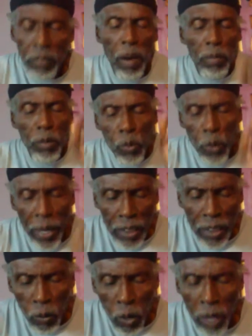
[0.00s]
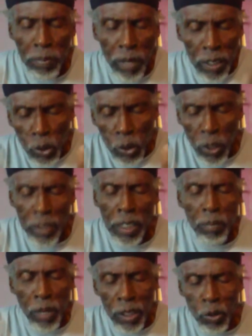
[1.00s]
from 21 plus
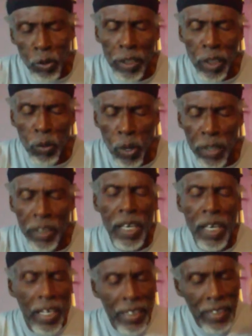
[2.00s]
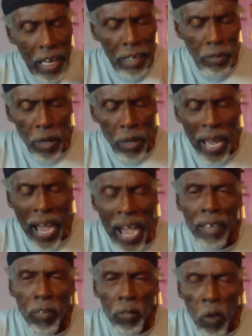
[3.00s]
20 plus 21. Then we
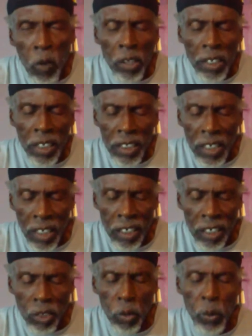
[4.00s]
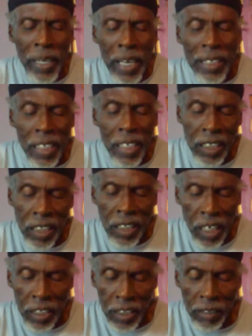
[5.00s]
add 4 to the 62, we get
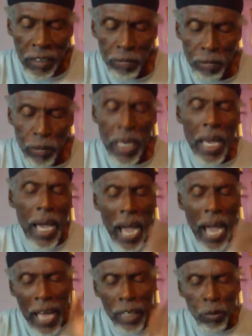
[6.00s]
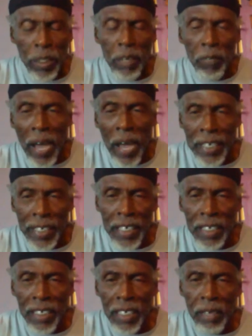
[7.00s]
66. And we
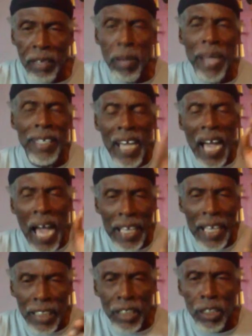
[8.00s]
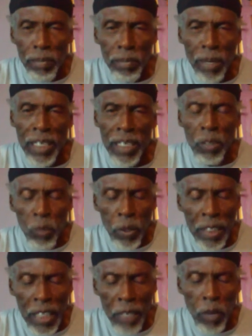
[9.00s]
divided by the highest number that
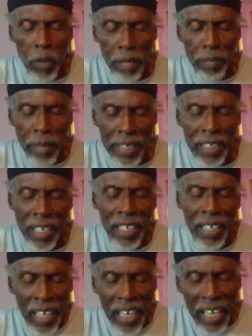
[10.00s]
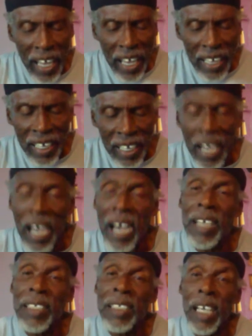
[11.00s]
wouldn't leave a remainder,
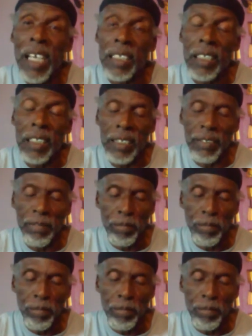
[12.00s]
6.